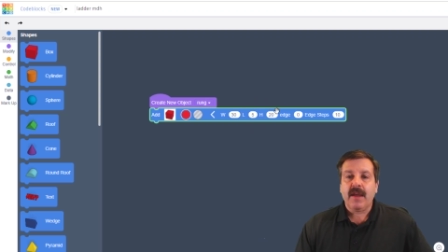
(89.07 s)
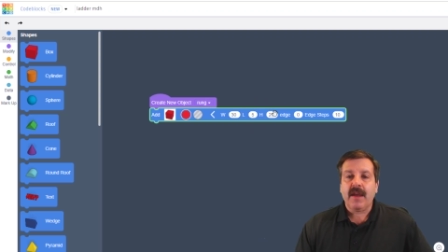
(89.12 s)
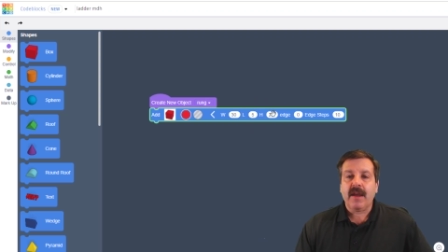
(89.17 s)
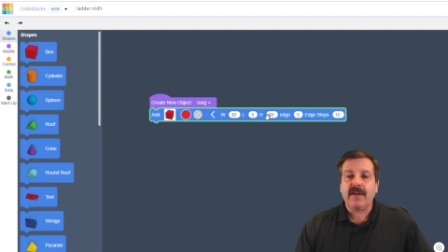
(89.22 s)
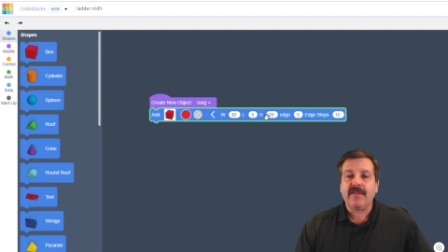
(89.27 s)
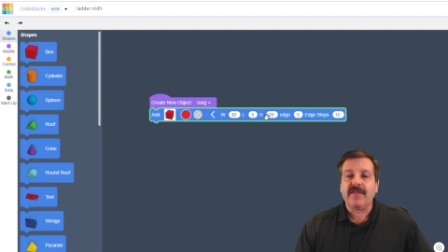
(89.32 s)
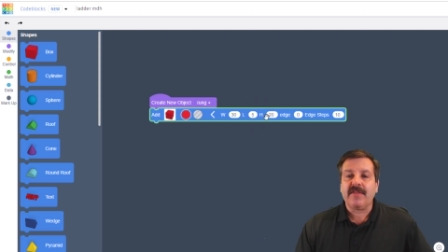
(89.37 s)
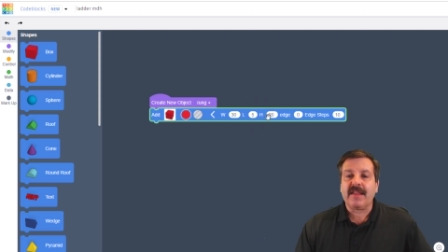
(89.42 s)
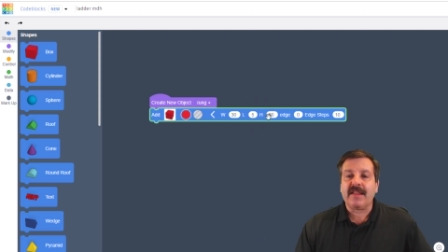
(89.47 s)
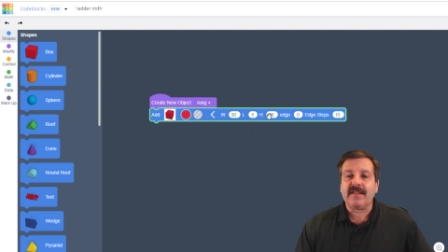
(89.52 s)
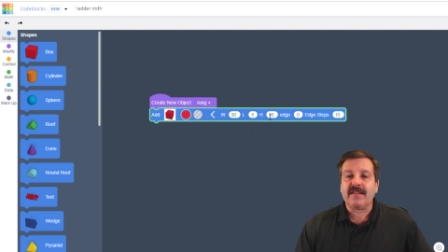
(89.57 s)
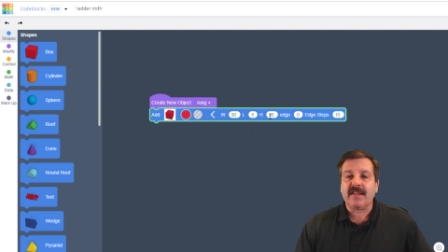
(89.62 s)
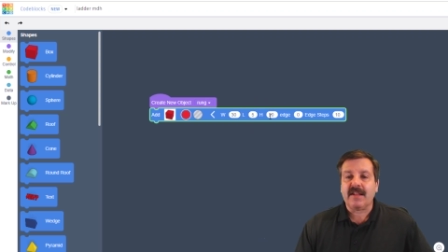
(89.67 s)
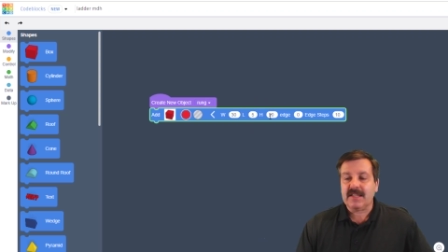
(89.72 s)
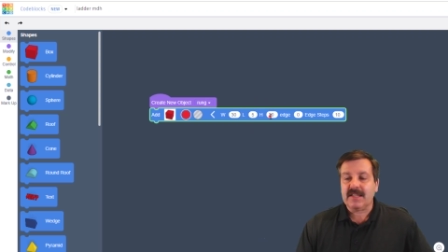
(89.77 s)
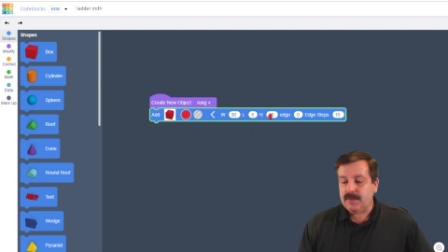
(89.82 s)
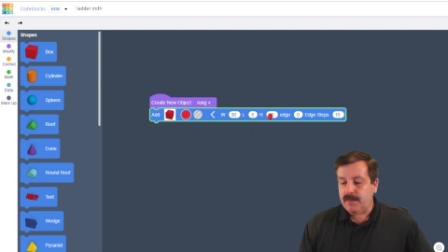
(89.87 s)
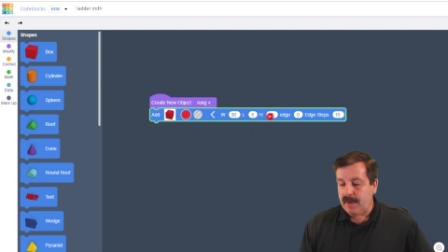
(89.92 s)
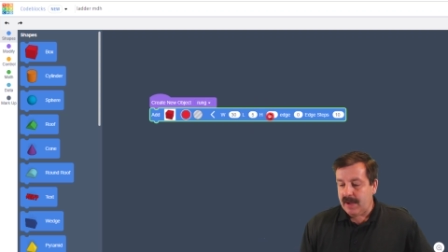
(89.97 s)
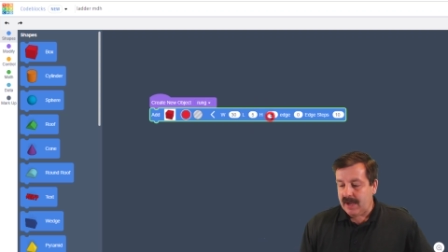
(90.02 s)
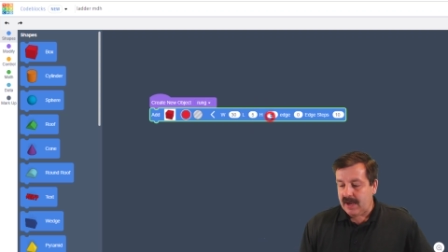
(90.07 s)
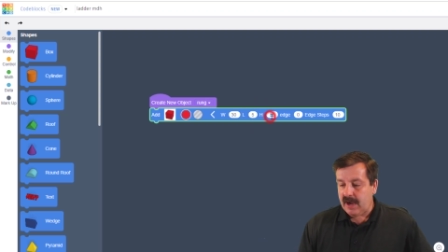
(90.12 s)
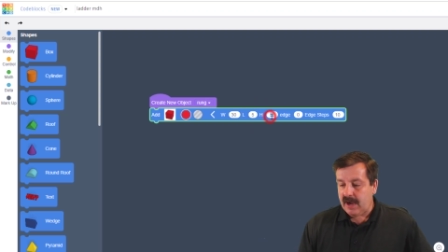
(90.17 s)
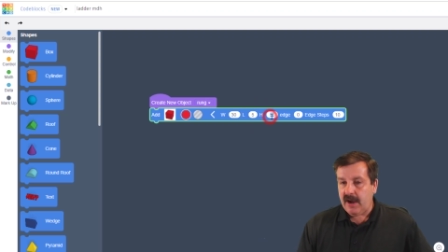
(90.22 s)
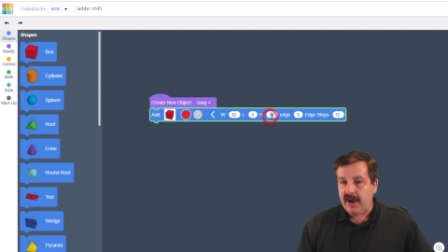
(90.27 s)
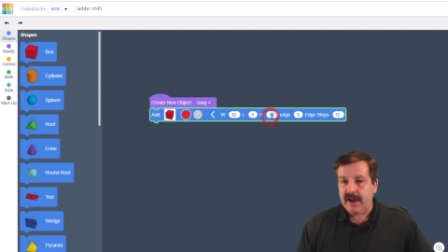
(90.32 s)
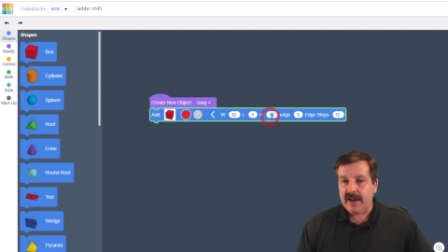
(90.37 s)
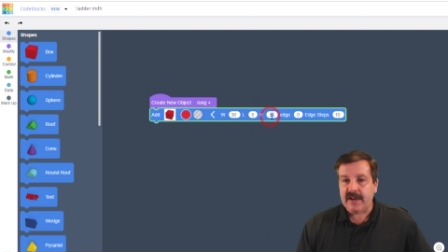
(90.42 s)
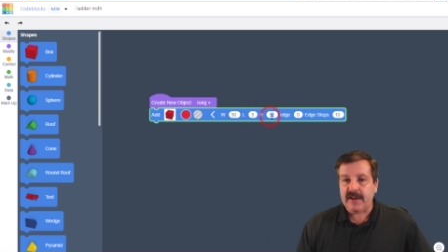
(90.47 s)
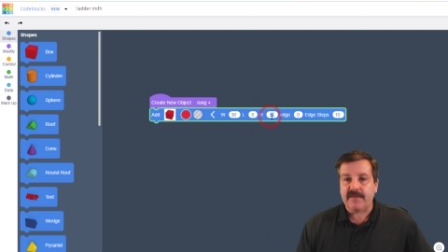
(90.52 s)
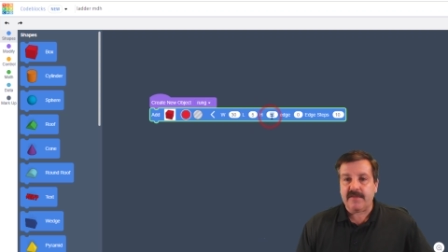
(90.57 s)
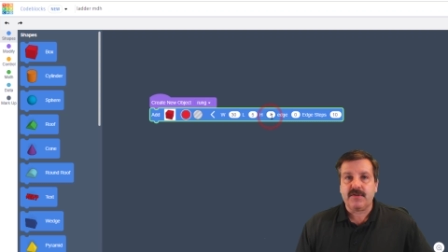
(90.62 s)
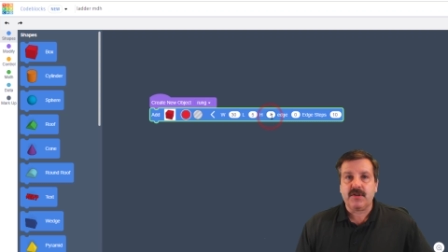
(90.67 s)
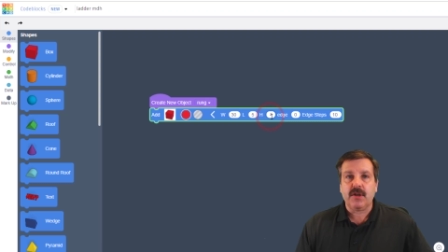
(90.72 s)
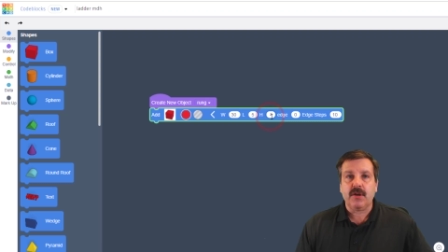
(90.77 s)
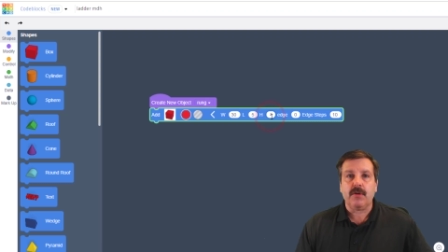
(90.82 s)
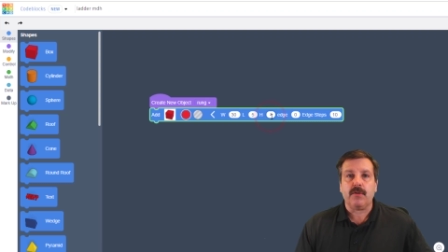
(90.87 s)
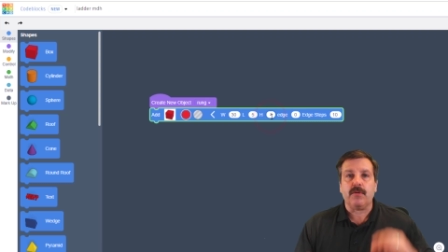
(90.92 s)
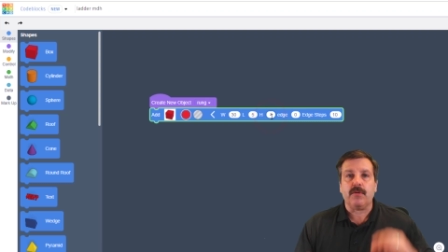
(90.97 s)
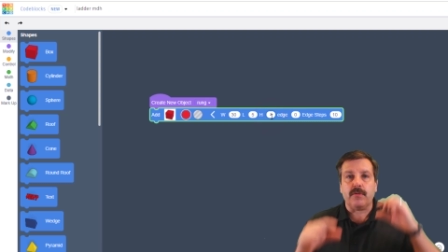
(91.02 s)
And then let's make a height of
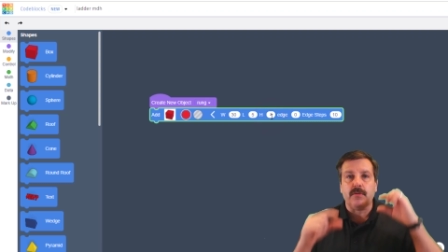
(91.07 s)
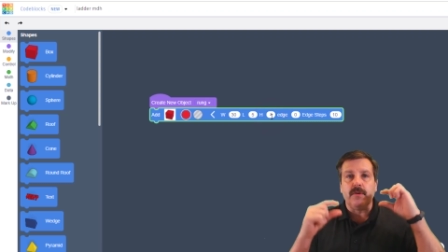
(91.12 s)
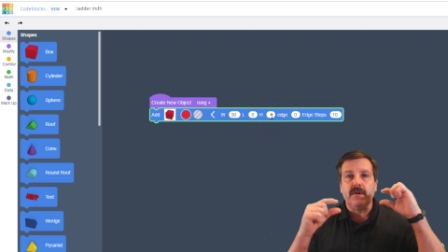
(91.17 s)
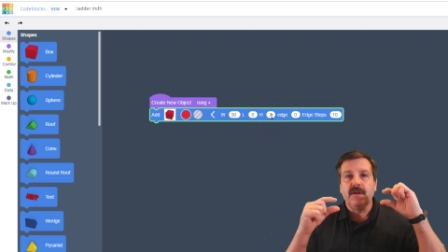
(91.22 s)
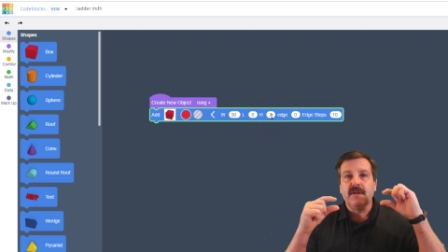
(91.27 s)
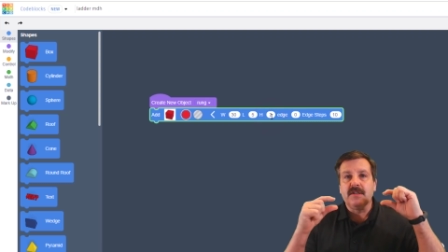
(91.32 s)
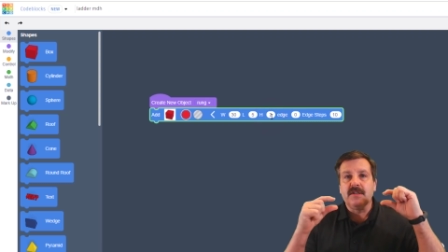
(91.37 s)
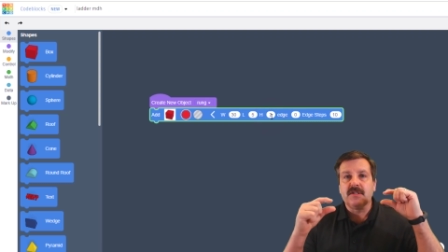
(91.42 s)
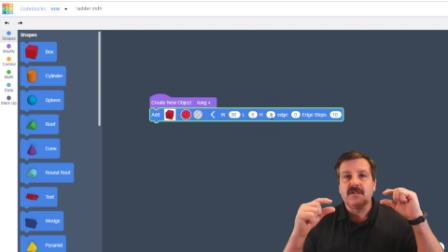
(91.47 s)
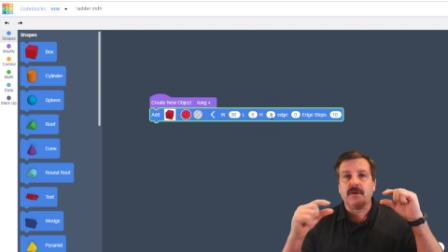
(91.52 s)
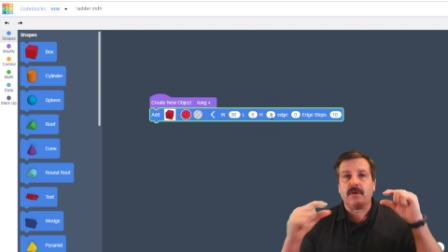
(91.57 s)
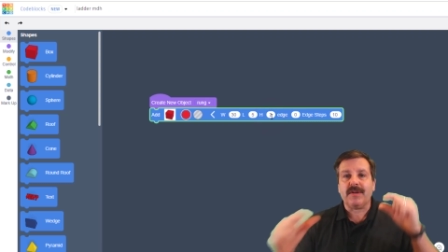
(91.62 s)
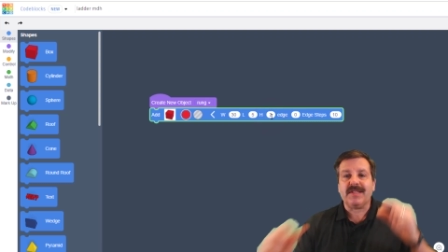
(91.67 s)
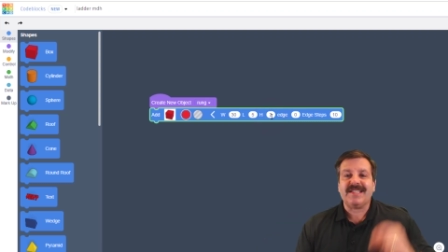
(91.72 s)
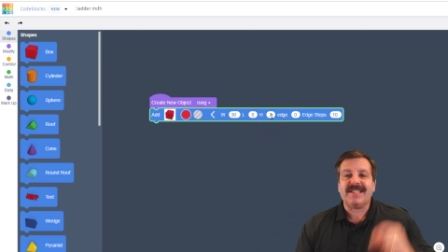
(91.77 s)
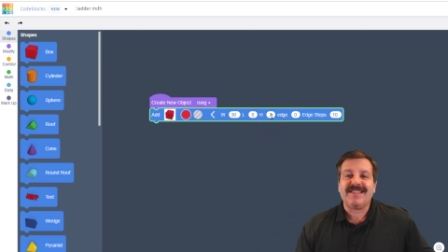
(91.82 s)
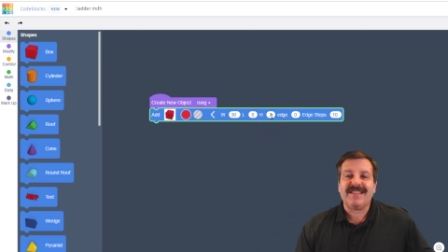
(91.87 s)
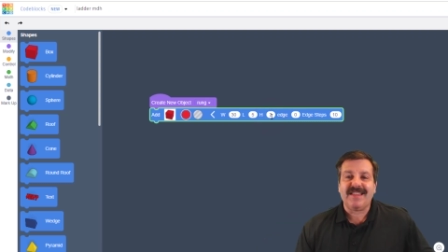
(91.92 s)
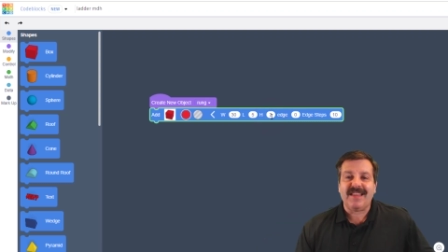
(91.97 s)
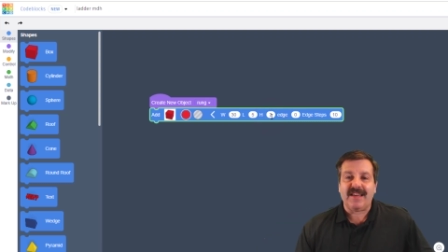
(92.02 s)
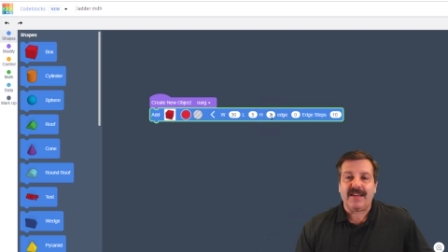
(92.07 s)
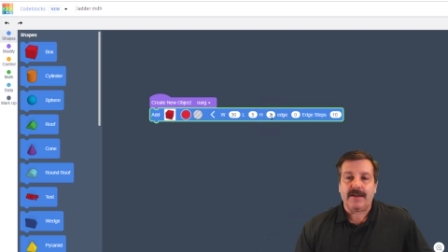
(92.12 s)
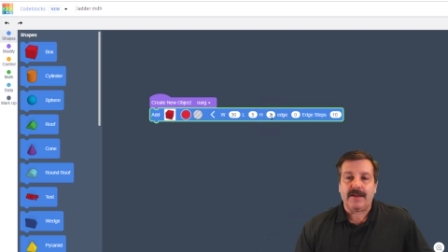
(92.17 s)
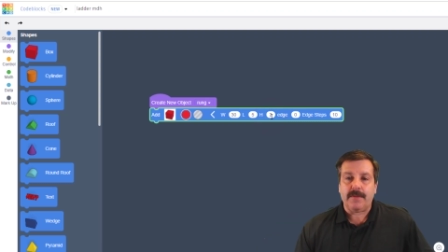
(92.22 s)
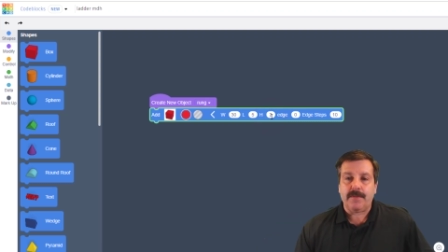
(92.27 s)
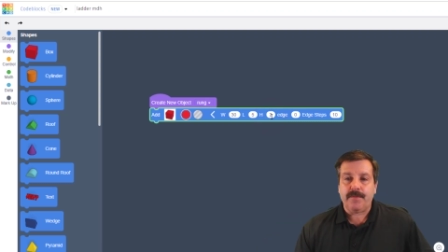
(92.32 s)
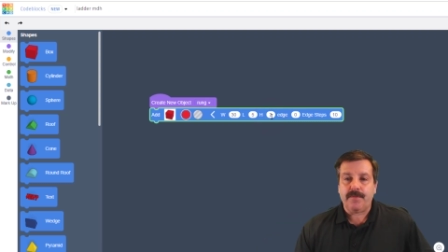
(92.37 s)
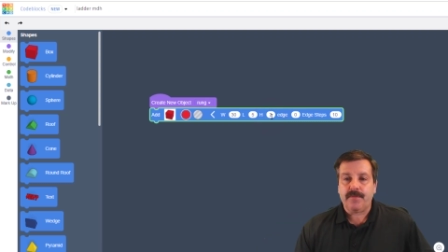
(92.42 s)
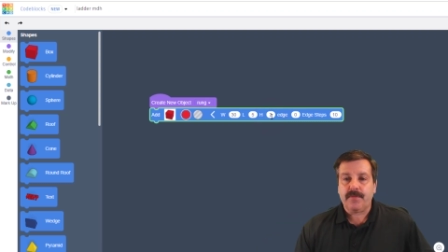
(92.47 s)
2 so it's thin.